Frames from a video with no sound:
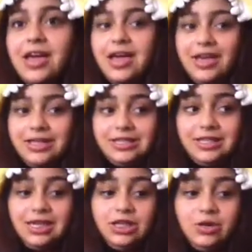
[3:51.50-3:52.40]
And
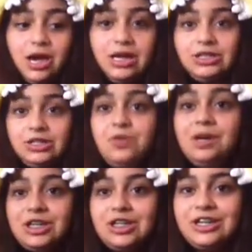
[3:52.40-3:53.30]
thank you guys so
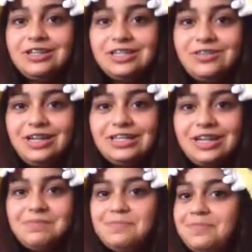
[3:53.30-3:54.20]
much and I'll see you next time.